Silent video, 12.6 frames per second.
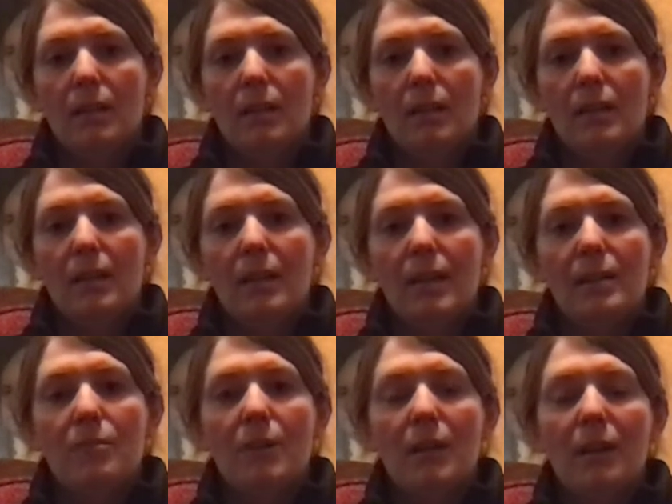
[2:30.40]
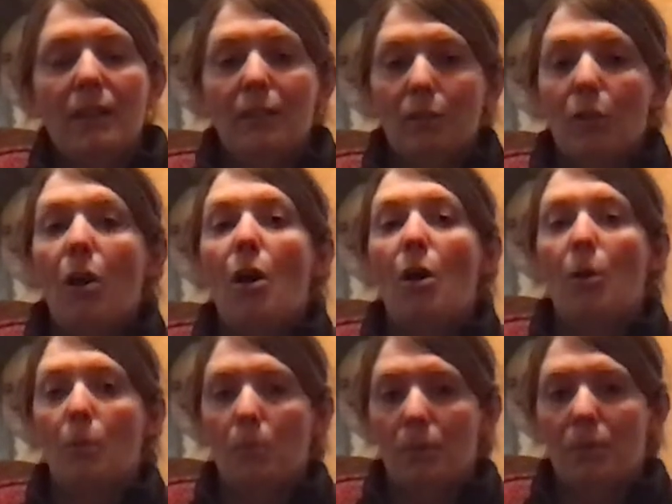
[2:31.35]
He has very little
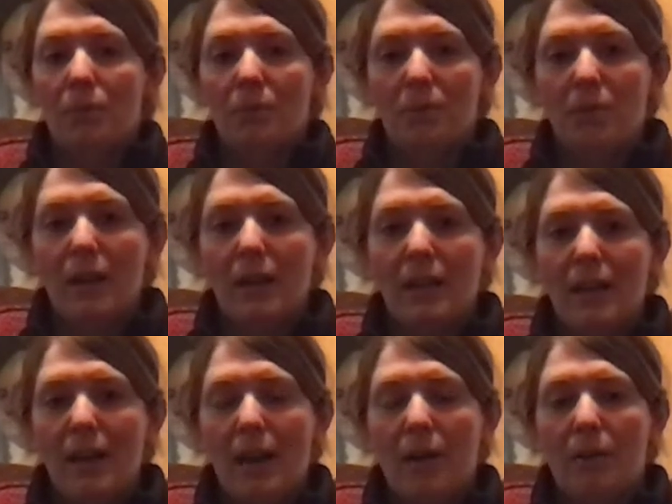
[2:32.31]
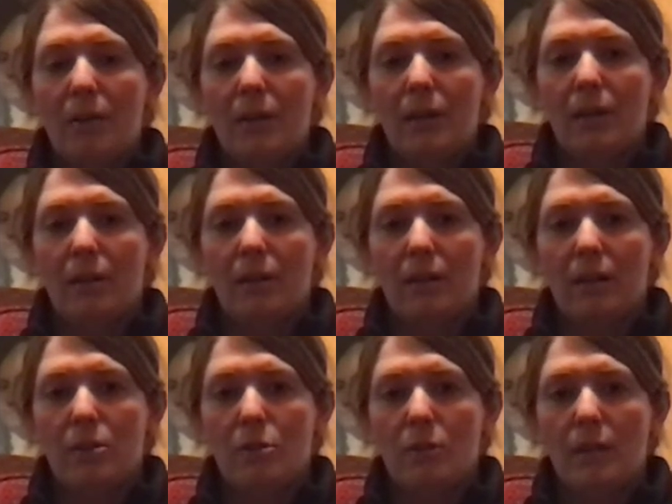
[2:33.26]
hope right now in our
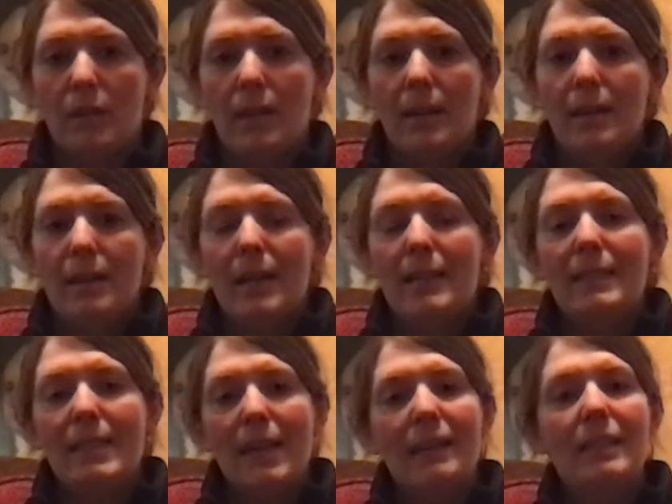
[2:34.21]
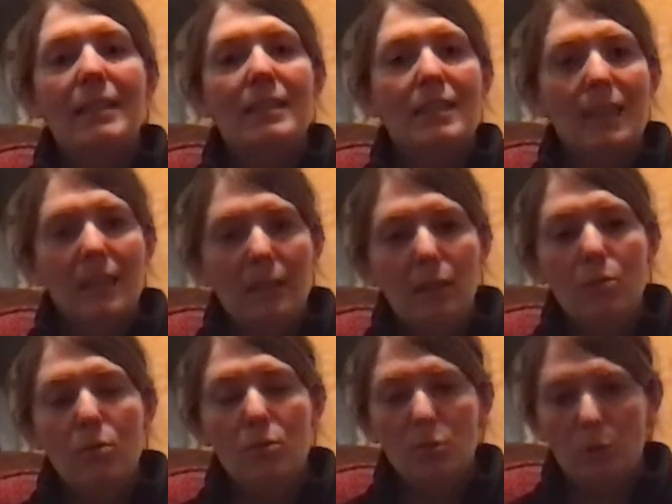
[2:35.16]
country, and yet
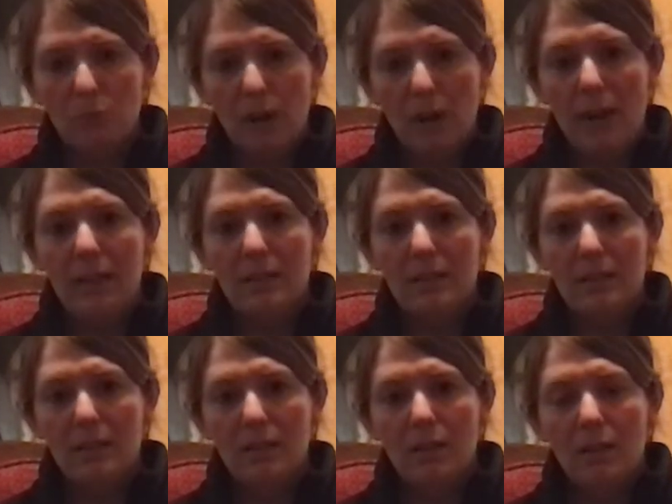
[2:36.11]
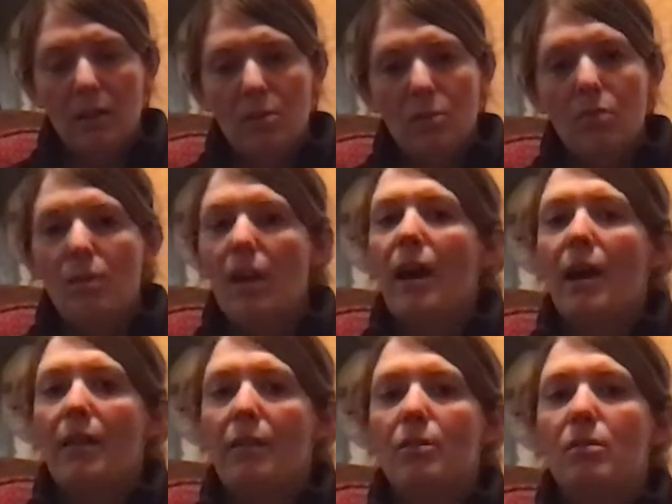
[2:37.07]
continues to write so that
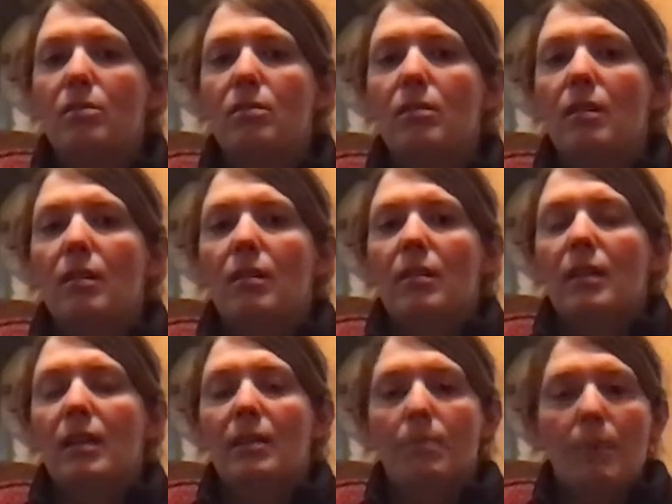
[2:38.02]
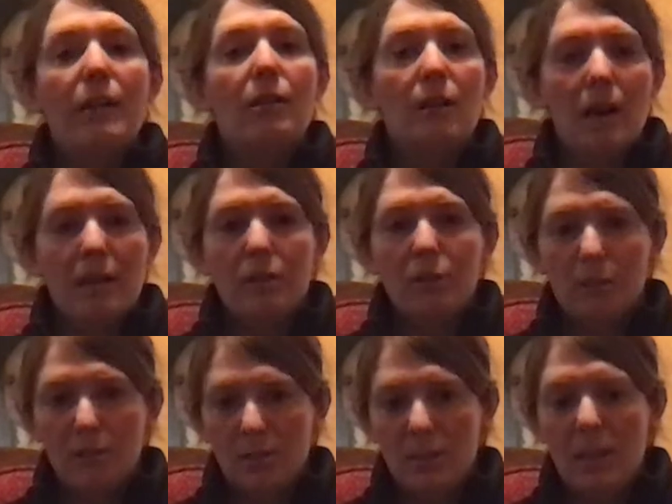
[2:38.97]
others can better
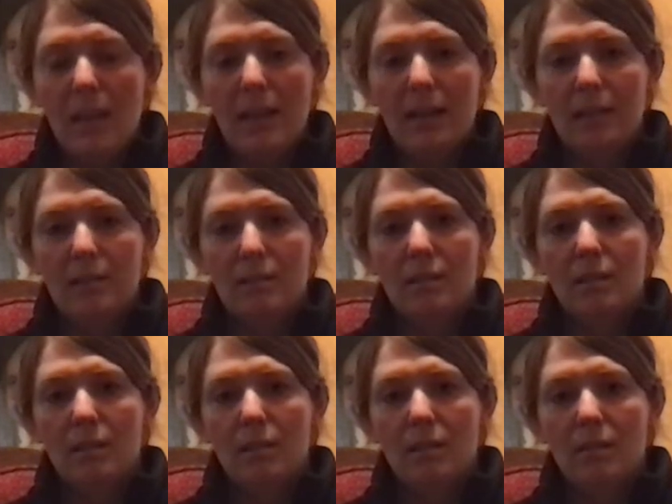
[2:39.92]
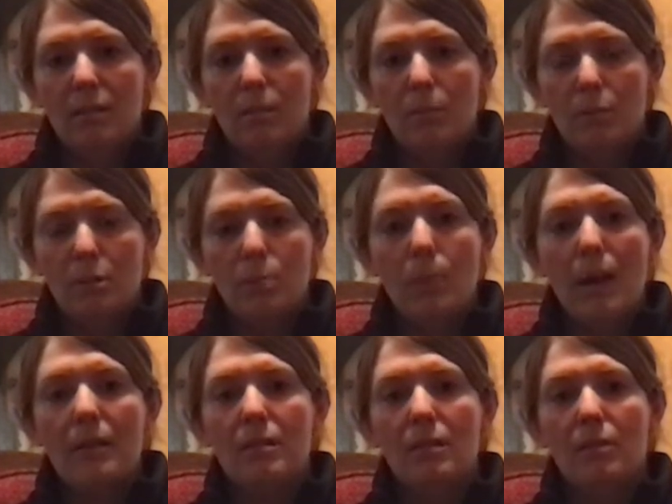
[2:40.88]
understand
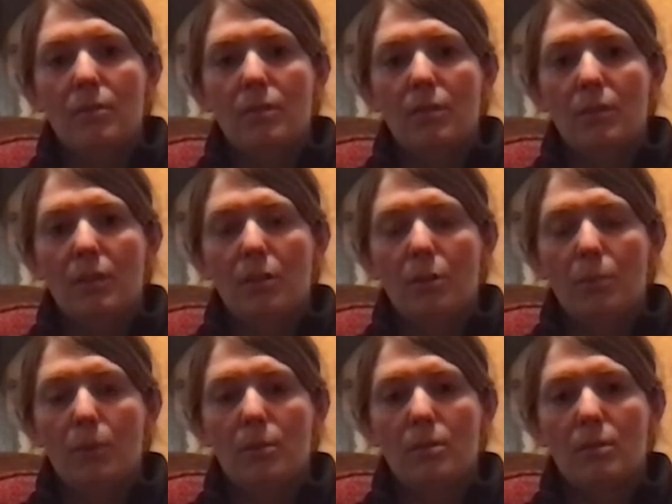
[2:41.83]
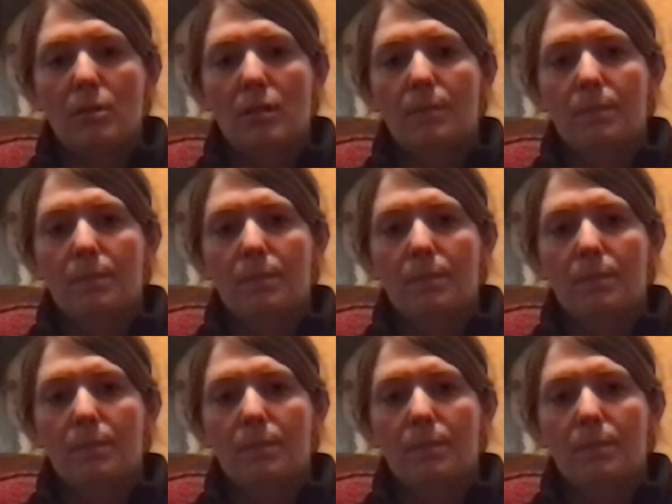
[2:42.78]
perspectives of another person.